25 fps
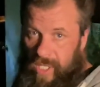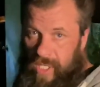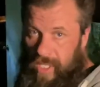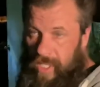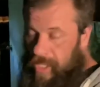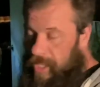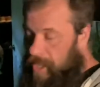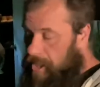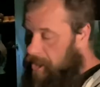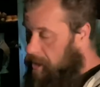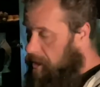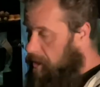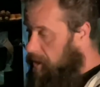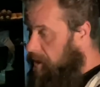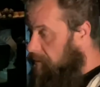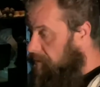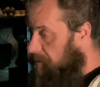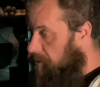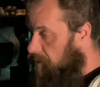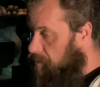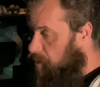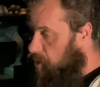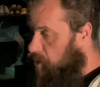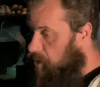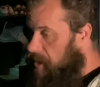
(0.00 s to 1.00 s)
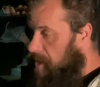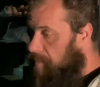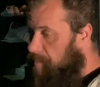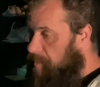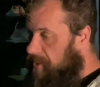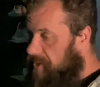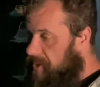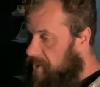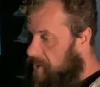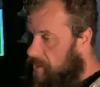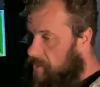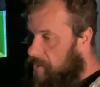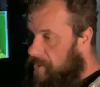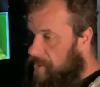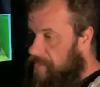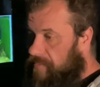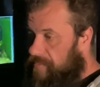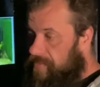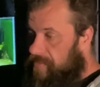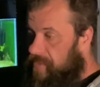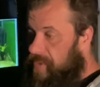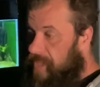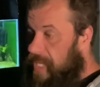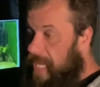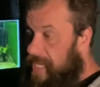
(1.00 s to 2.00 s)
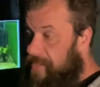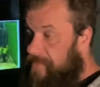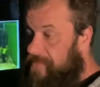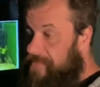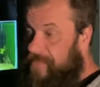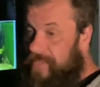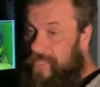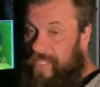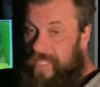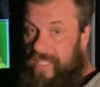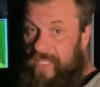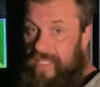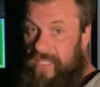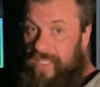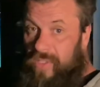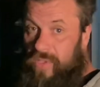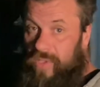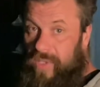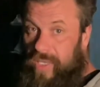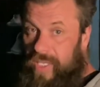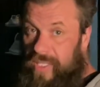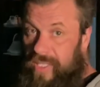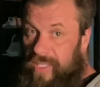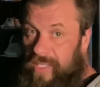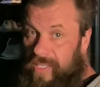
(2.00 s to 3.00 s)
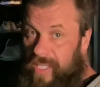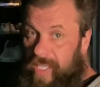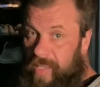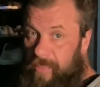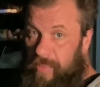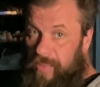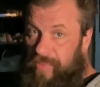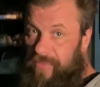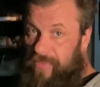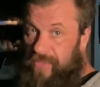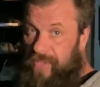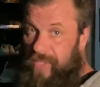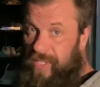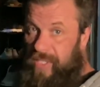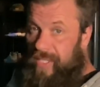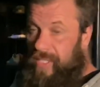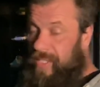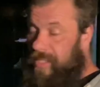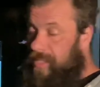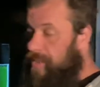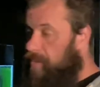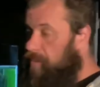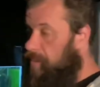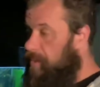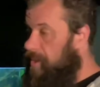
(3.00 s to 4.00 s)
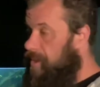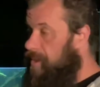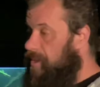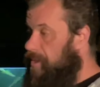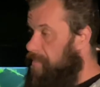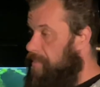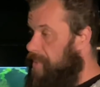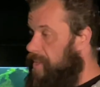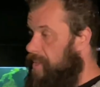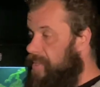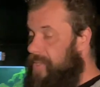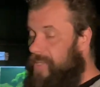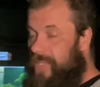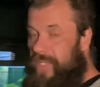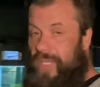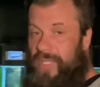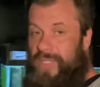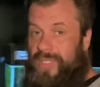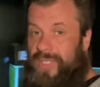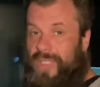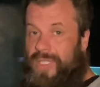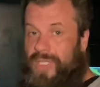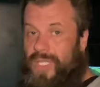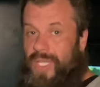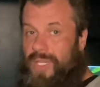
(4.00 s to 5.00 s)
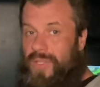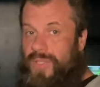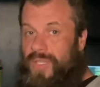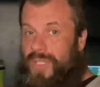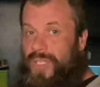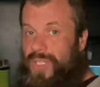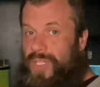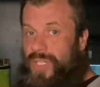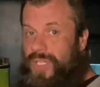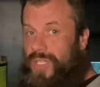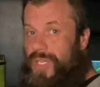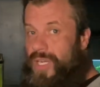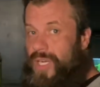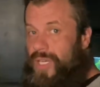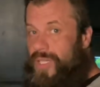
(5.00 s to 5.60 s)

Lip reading: a few more episodes of live feeding, or any type of feeding that we're going to be conducting down here. I